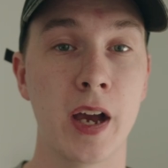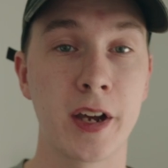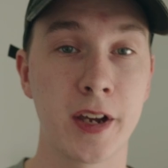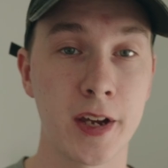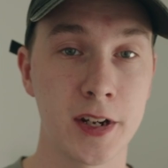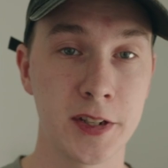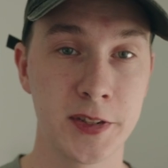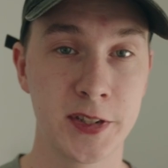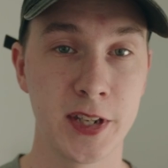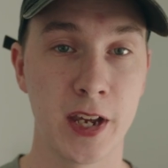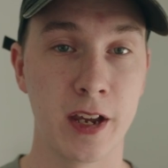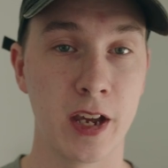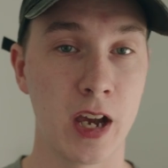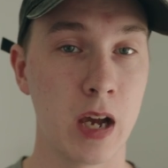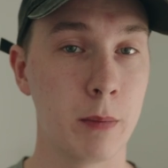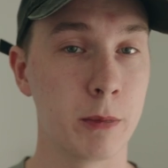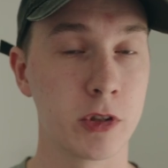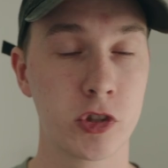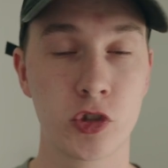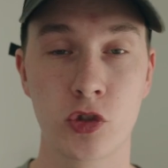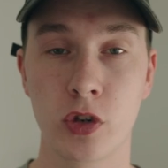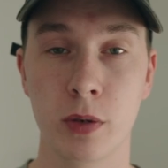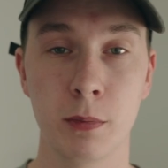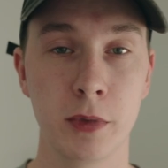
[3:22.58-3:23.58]
I gotta say, I'm
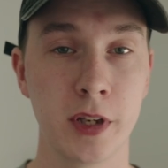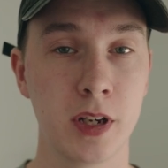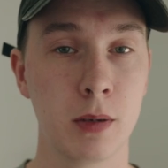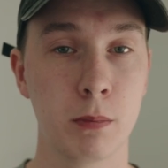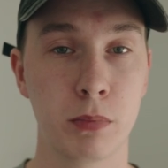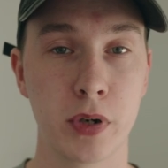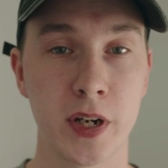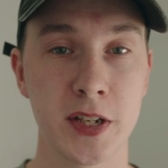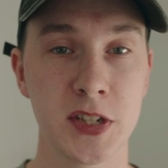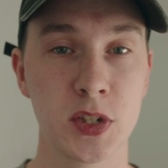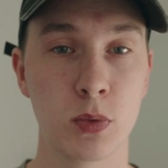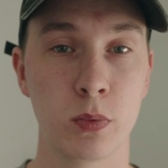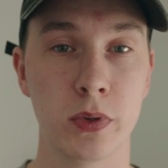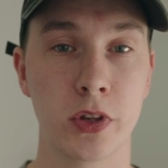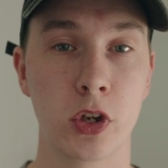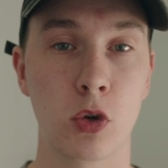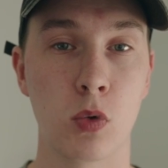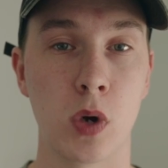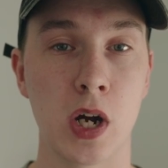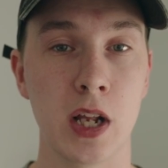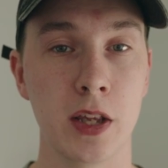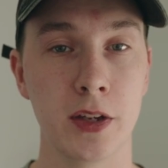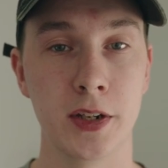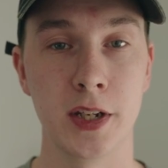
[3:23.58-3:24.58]
extremely impressed with the
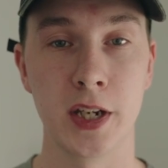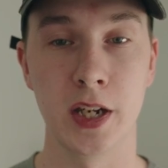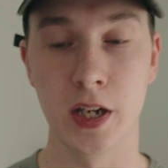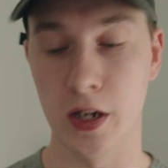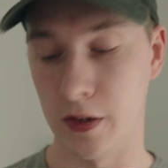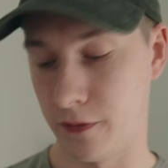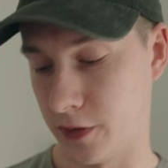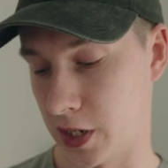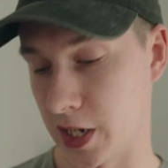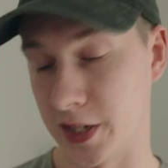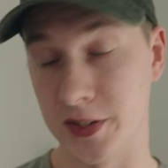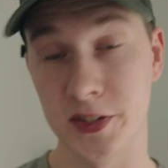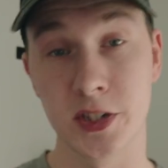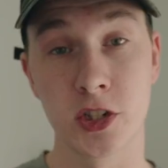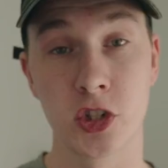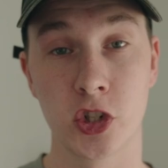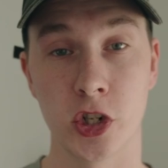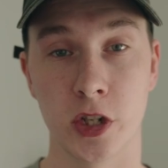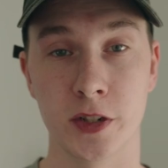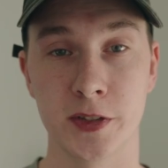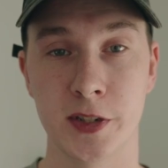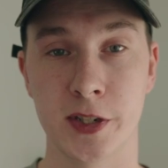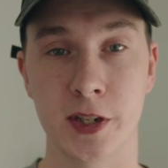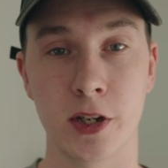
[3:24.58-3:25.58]
quality of Cuts
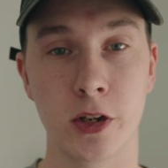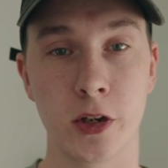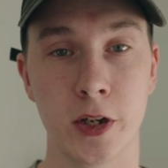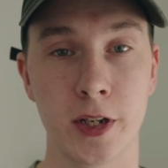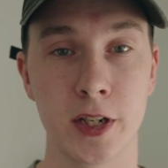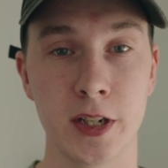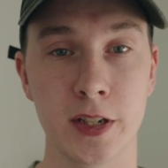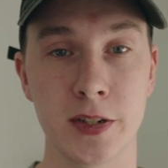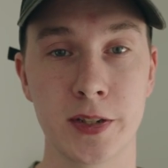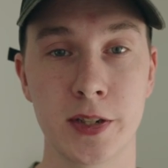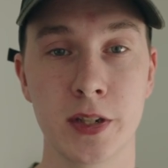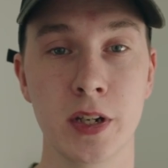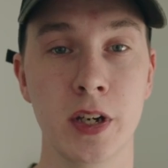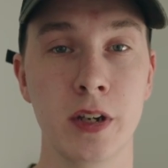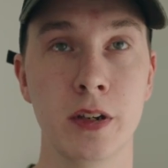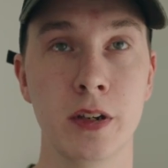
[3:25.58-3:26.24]
shirts and hoodies.